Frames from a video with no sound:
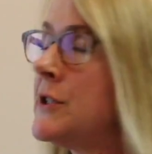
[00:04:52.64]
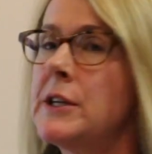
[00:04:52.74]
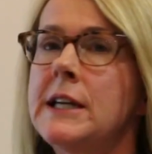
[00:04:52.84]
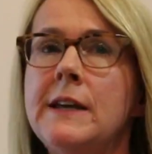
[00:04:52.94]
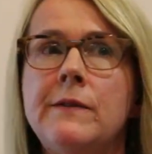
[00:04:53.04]

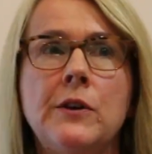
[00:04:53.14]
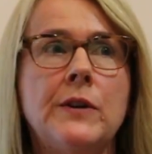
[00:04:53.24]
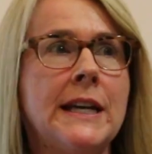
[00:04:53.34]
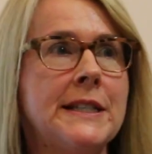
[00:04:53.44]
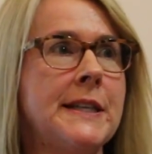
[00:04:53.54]
So to give
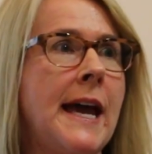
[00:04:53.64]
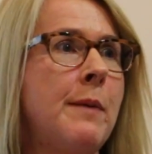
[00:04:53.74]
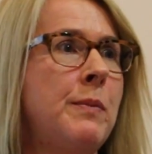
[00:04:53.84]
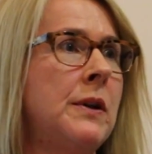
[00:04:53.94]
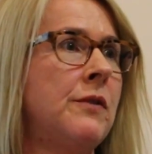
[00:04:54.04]
you an
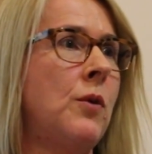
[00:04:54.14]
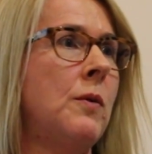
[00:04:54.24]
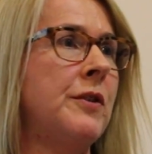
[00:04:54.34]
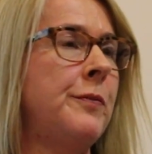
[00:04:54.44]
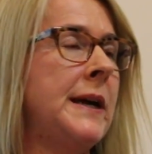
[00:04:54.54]
example of
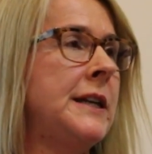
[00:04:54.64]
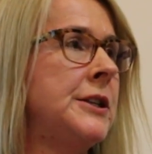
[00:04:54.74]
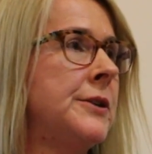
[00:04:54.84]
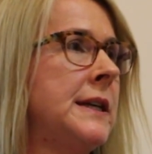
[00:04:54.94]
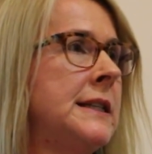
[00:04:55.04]
what we've been
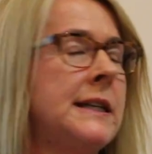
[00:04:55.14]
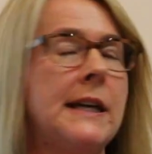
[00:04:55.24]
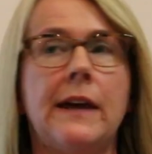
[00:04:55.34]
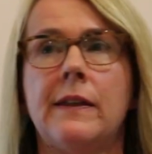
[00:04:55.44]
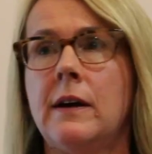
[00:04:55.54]
doing
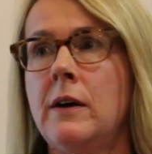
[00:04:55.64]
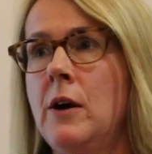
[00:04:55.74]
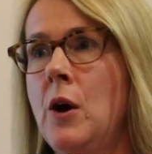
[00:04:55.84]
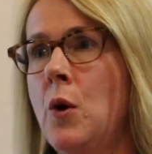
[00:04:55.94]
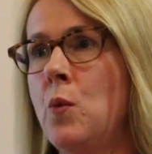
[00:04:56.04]
together,
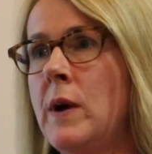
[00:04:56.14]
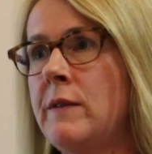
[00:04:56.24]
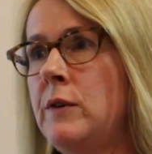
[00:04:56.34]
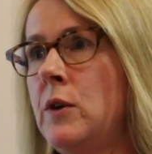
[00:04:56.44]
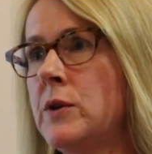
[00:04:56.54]

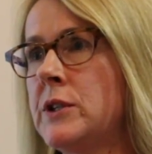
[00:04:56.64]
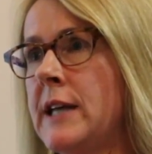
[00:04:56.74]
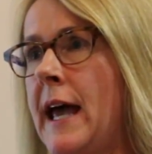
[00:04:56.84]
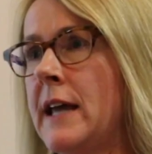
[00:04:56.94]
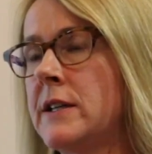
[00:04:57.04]
we've
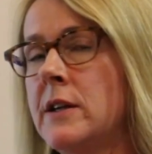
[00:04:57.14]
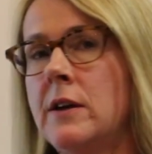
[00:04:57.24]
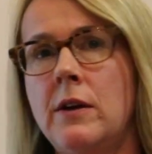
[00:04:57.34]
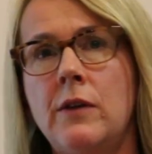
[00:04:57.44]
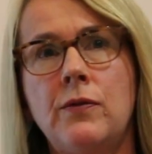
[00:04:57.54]
looked at
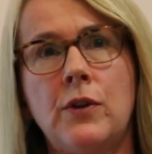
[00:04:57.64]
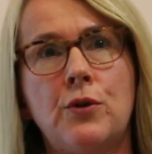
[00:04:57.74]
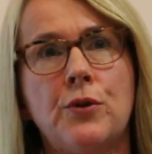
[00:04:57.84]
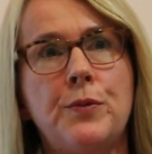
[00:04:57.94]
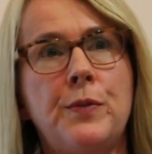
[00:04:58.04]

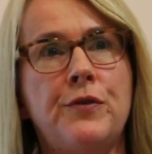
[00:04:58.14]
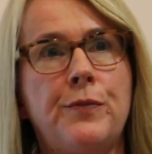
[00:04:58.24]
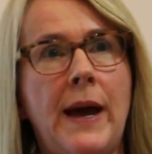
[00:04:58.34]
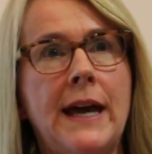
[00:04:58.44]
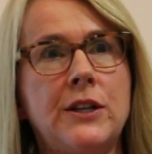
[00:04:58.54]
the group
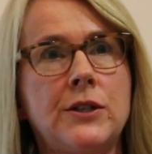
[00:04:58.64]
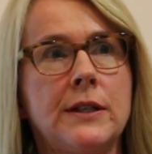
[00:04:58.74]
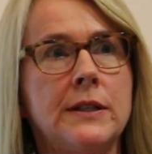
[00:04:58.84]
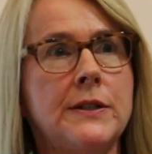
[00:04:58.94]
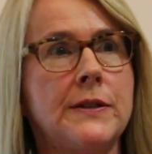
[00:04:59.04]
of
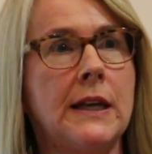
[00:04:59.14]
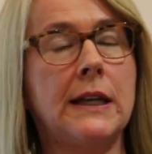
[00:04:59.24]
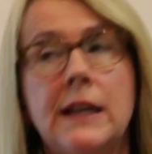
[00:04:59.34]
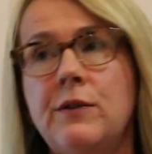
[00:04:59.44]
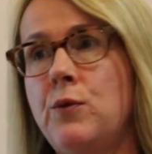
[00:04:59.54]
patients
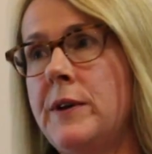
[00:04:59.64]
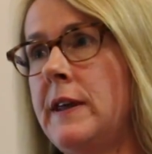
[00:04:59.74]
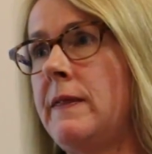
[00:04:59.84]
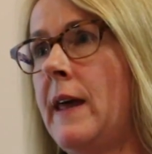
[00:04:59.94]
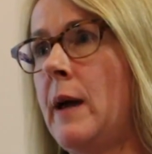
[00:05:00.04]
that live
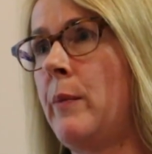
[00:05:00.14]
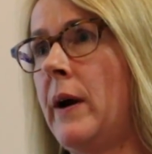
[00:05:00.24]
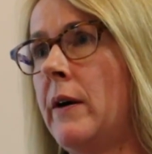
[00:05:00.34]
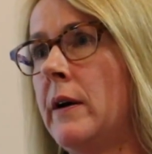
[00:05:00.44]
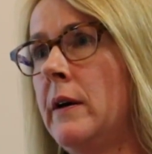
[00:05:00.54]
within that
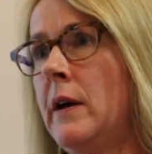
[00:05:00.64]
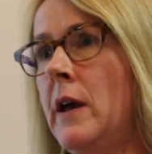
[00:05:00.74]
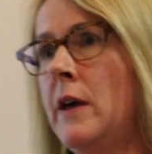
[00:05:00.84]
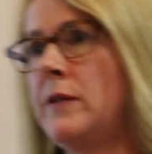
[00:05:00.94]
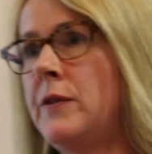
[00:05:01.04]
borough
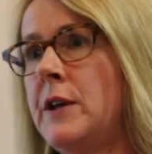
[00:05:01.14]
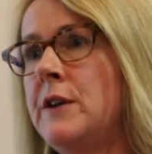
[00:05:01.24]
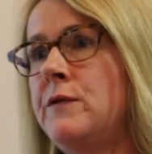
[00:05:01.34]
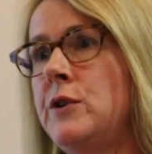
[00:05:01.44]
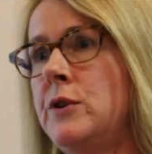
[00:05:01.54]
that have